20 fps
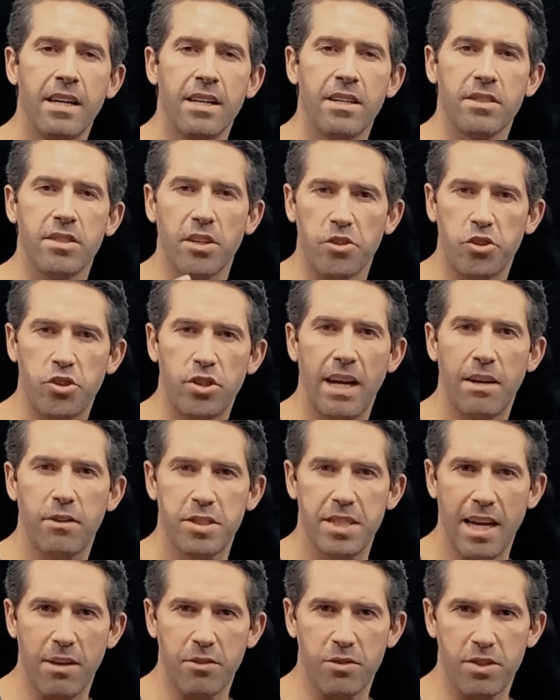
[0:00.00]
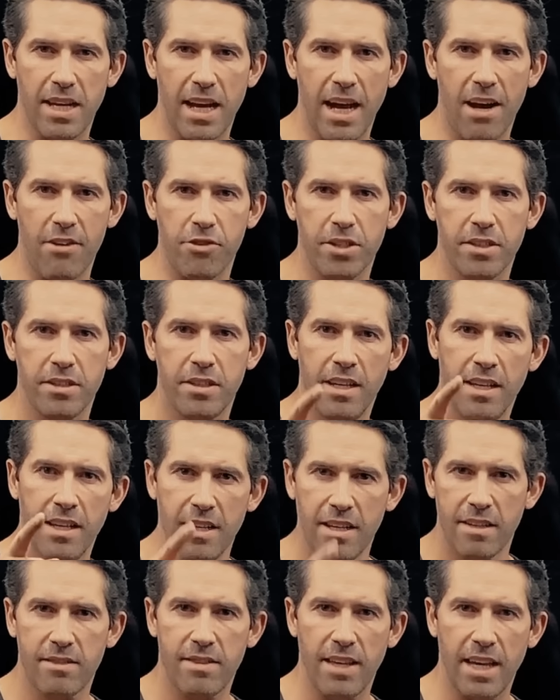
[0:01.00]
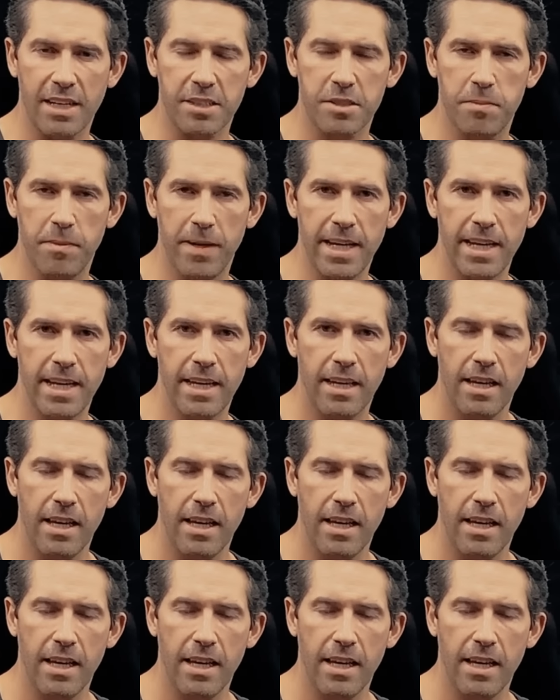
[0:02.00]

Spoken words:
So shout out to Aaron, thanks mate.